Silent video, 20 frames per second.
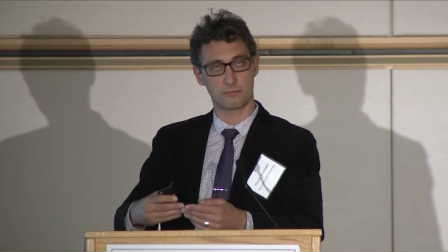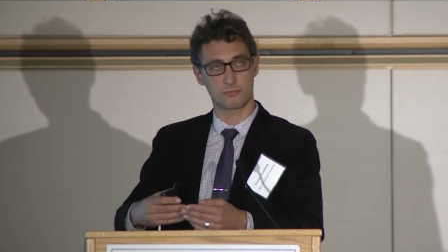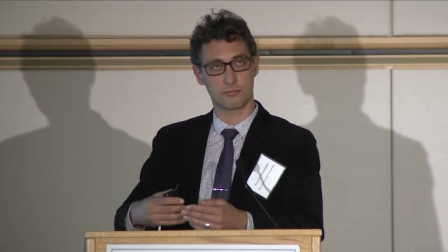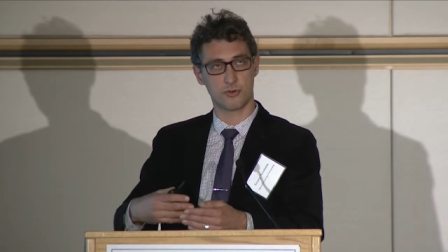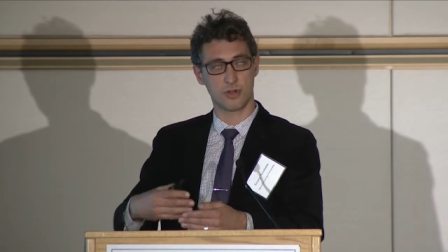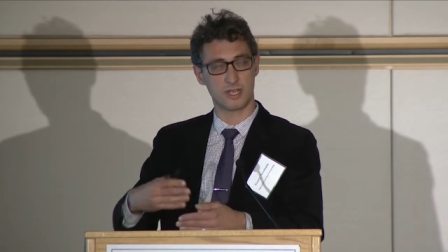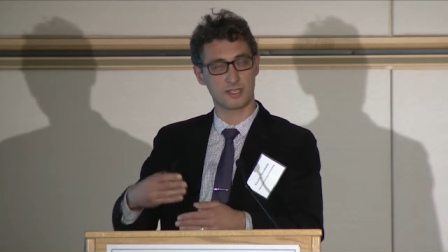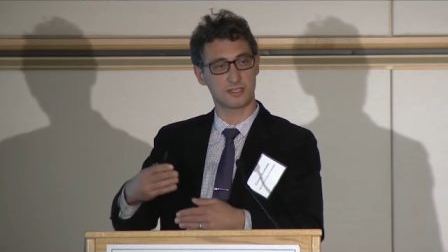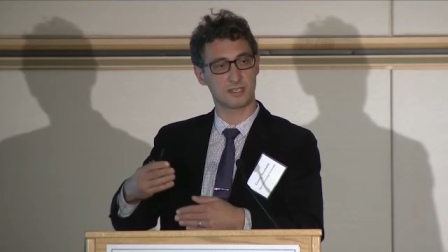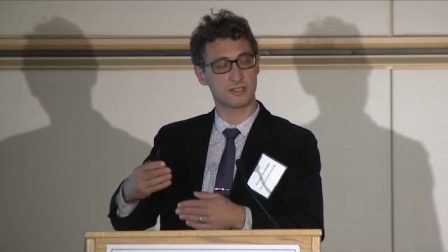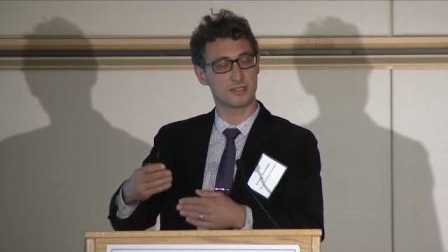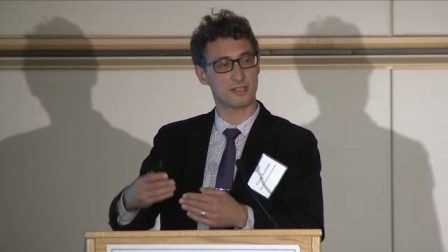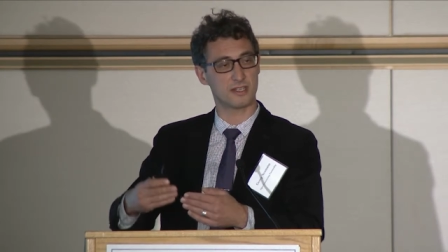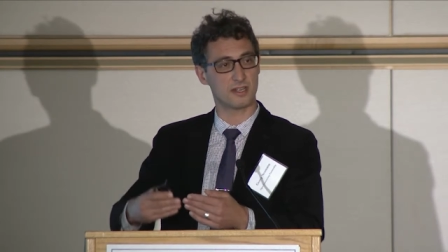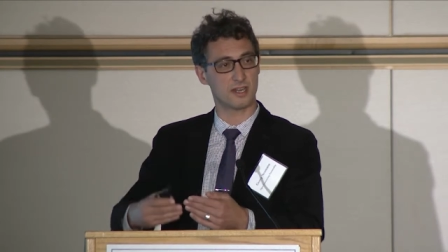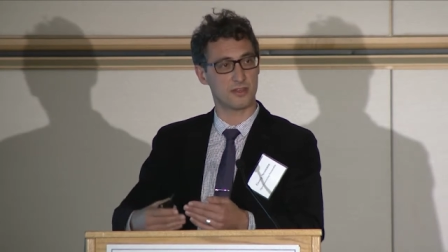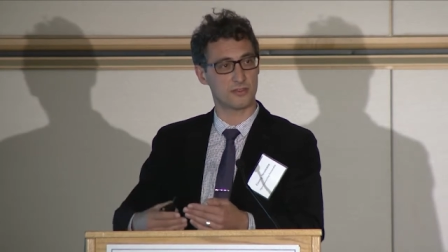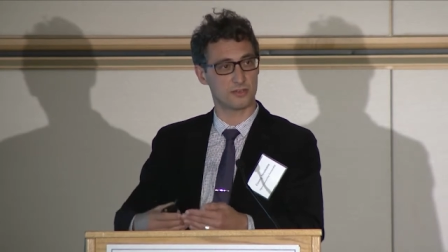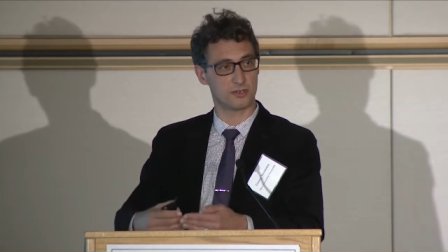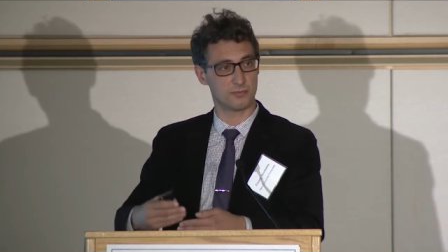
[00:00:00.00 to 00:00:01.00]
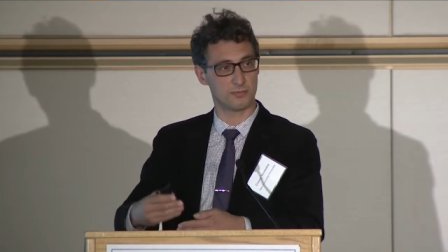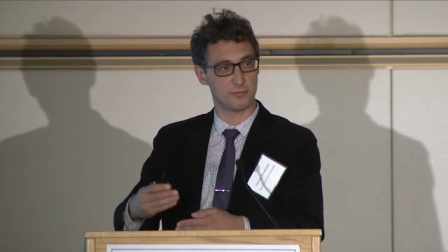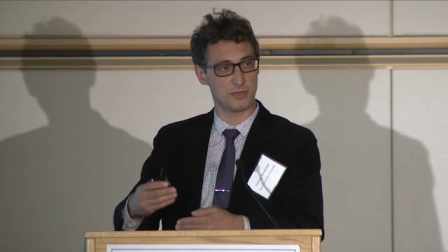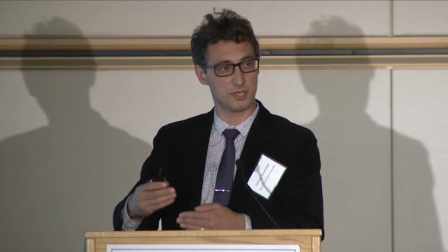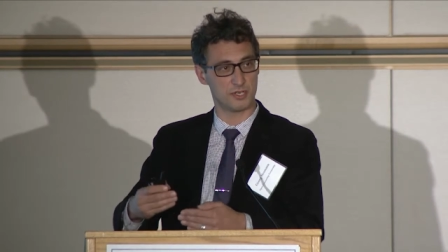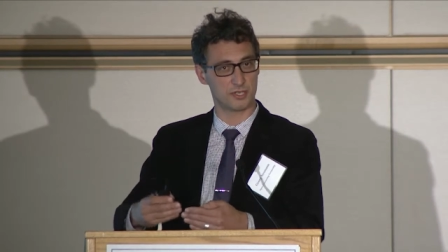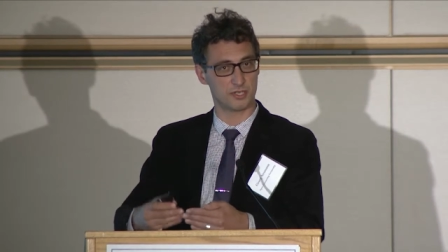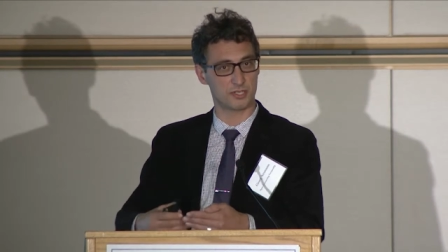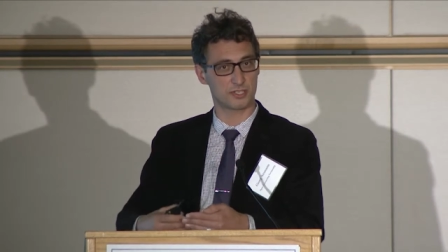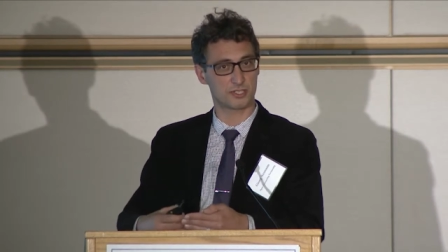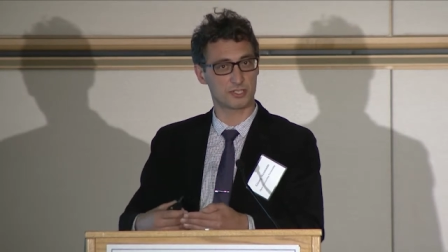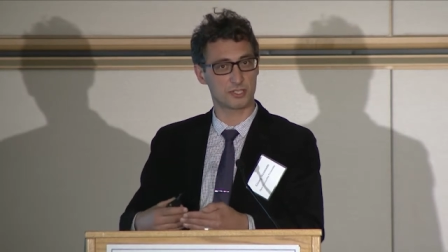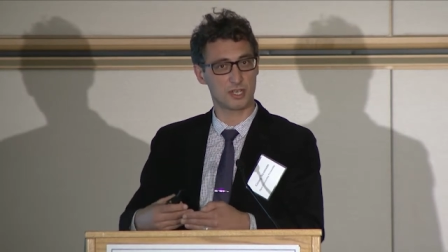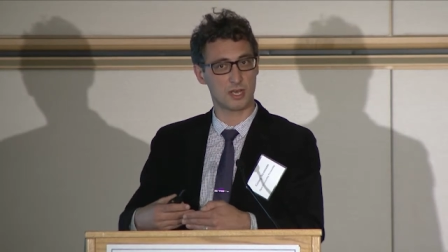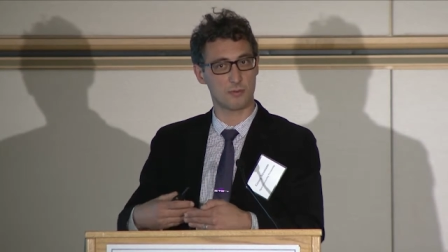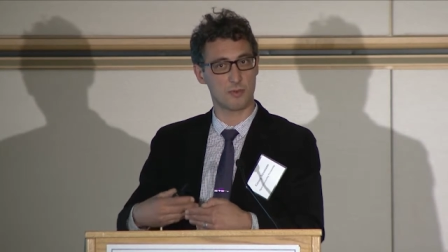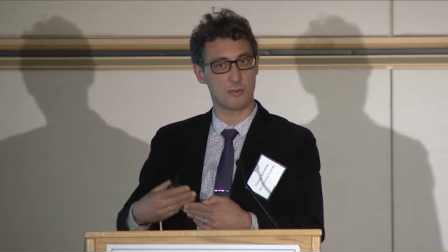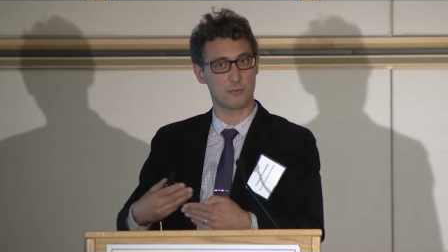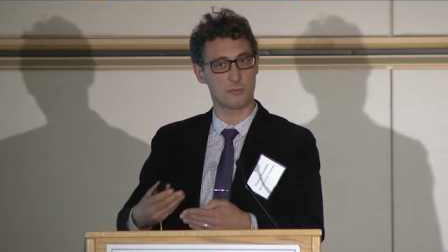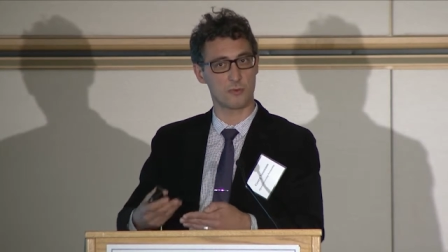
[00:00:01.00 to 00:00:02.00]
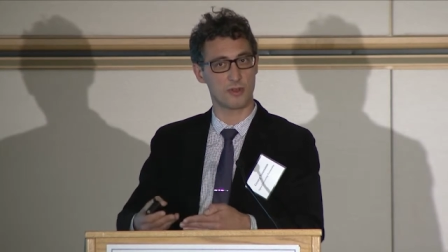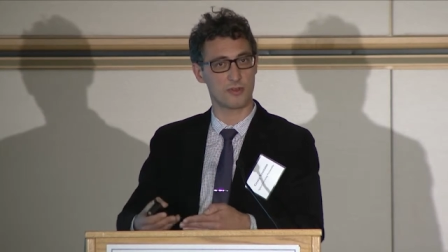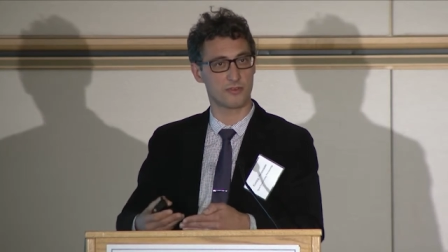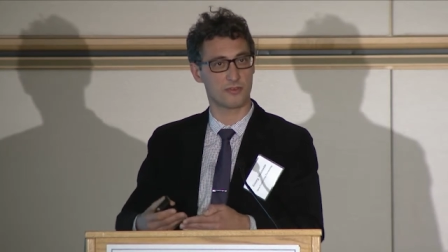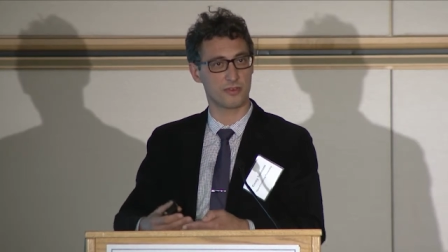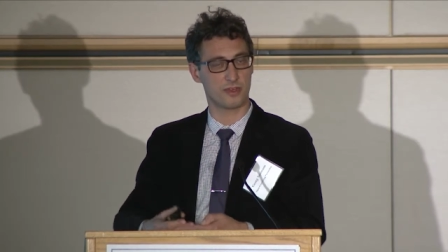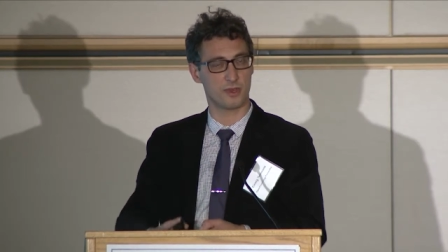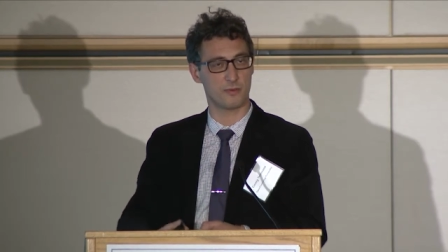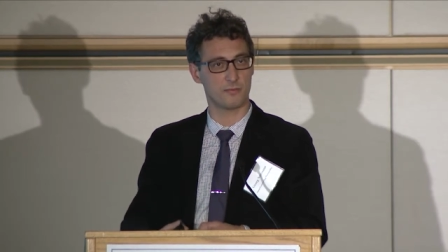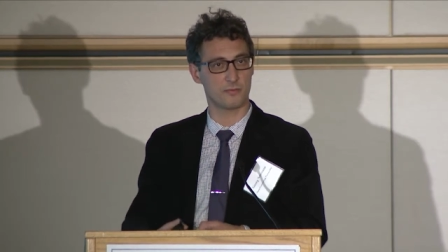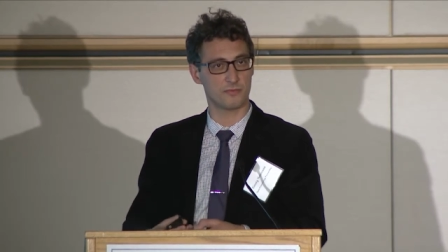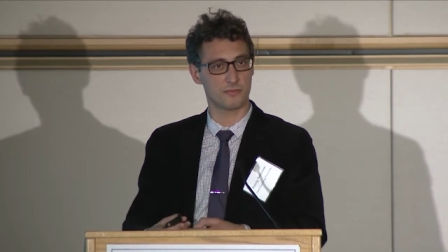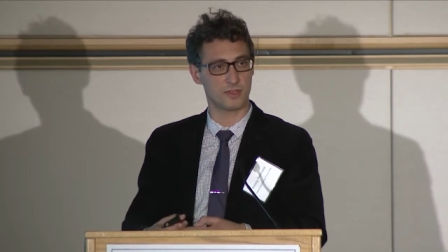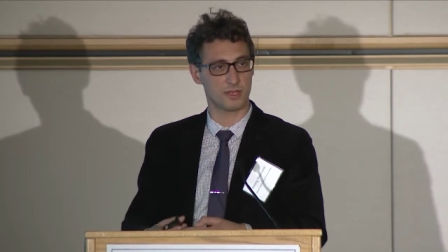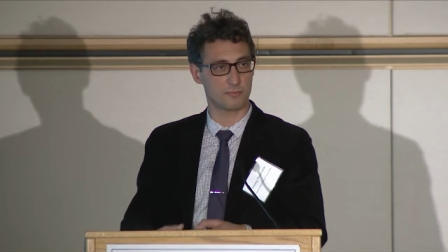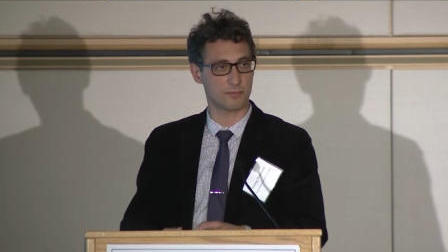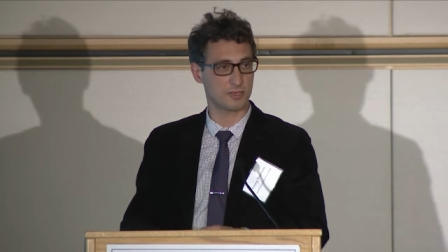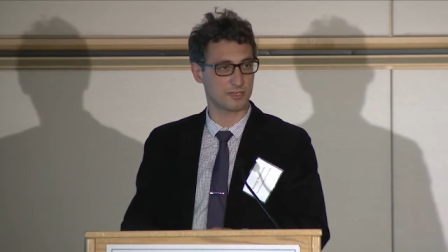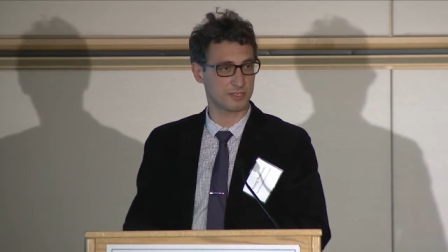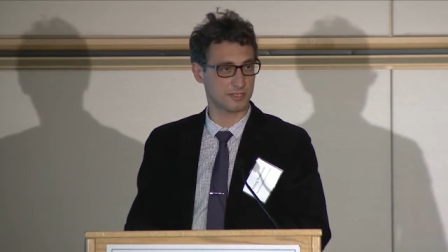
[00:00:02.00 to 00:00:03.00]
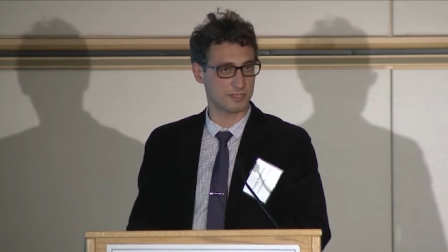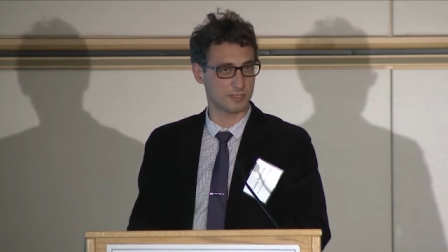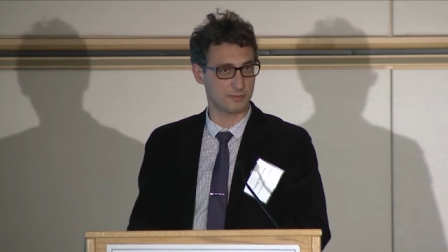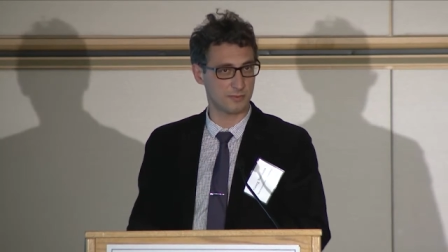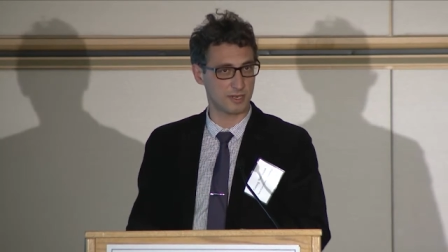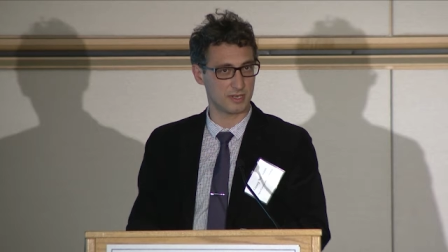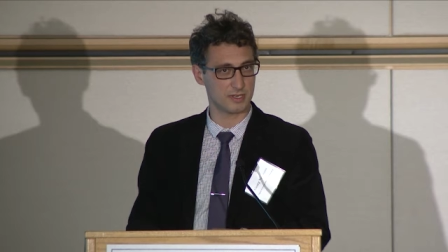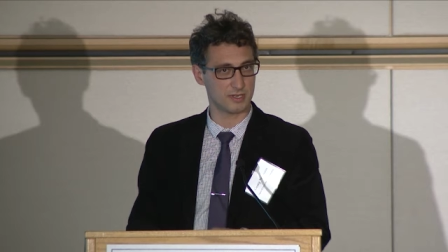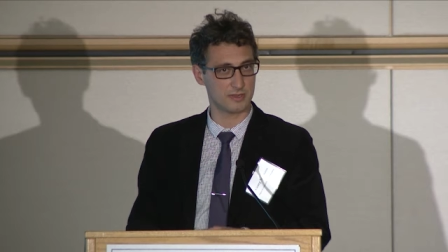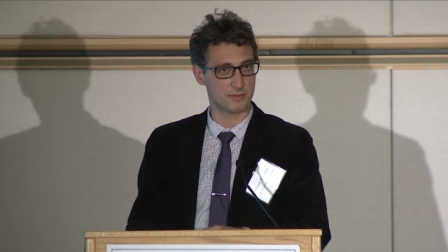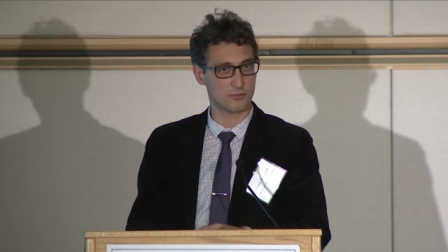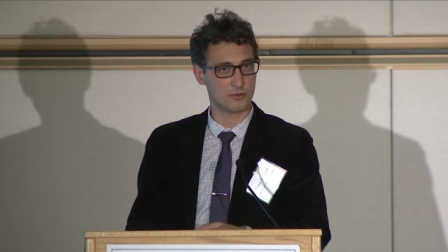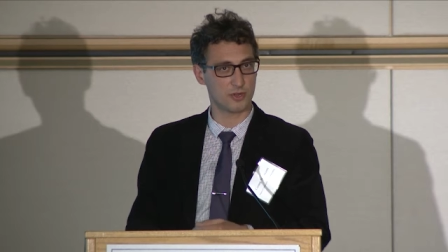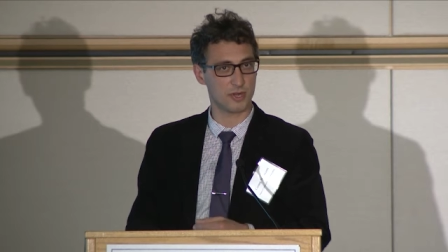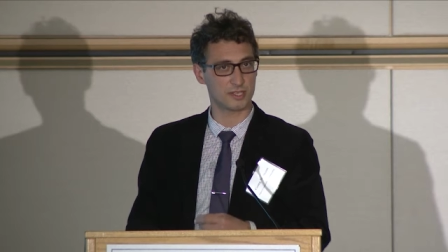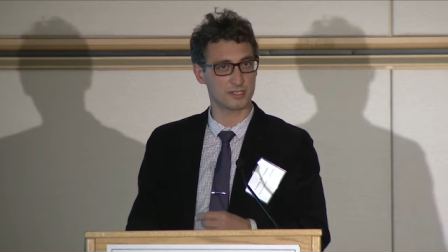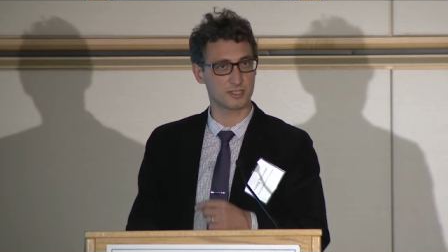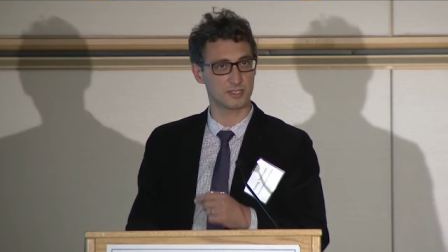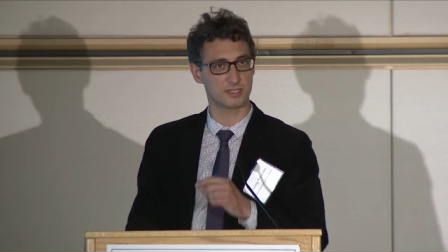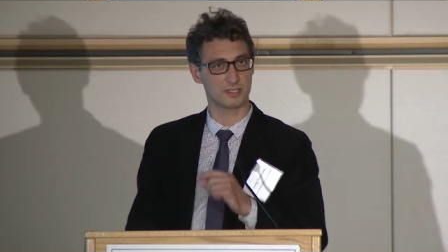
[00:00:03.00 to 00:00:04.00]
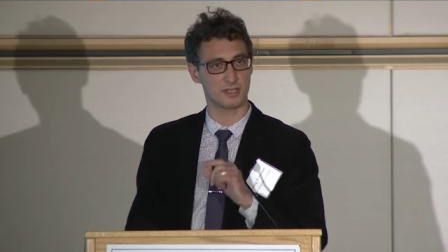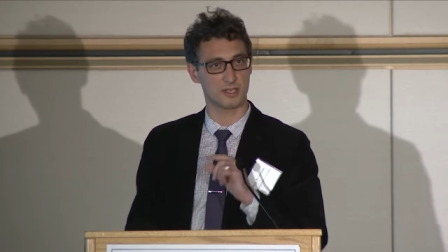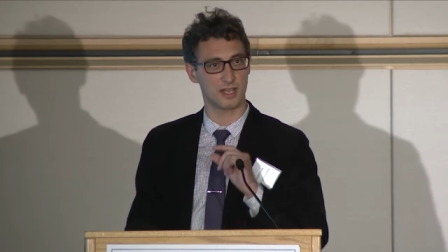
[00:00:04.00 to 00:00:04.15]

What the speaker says: prices that other bidders come up with that participate in the process,